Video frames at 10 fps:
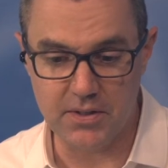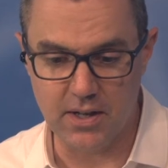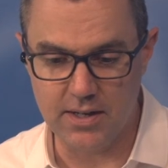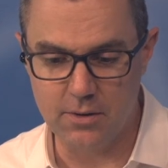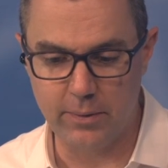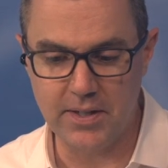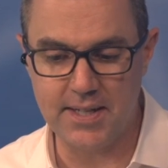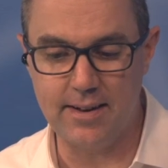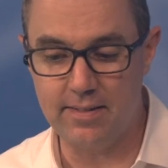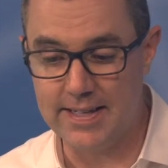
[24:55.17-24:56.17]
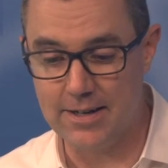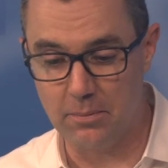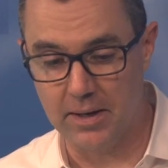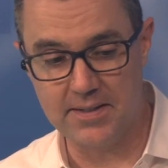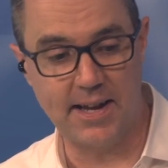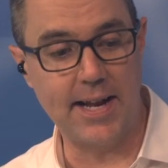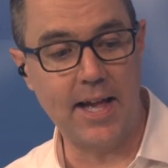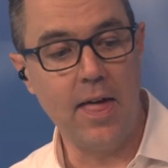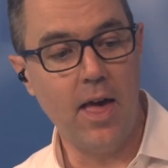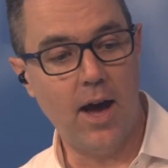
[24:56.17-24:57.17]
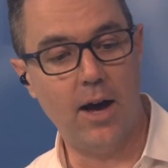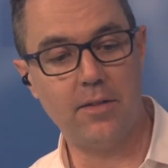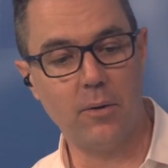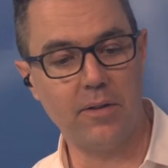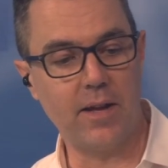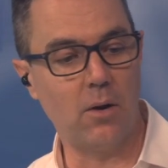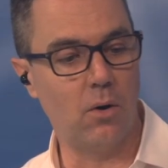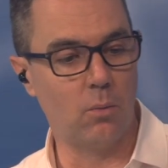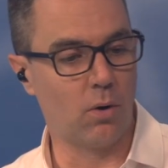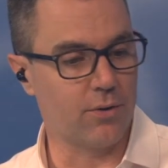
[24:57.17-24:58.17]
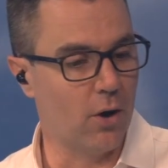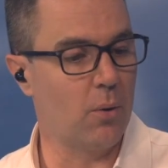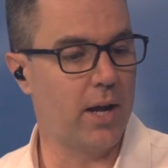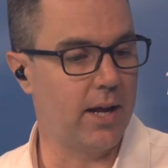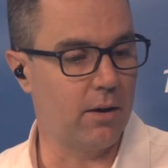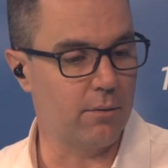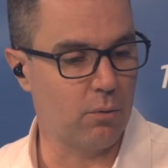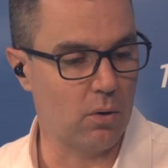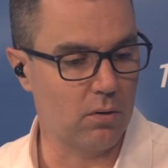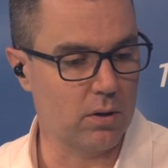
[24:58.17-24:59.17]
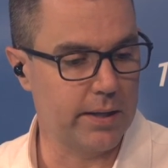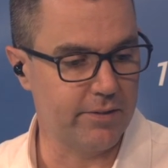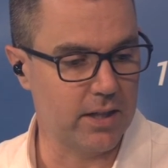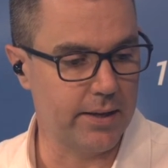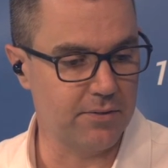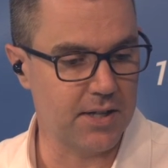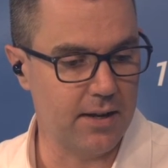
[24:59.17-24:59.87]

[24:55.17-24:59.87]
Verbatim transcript: didn't really see anything terribly exciting. The only thing worth noting here for Cleveland Cliffs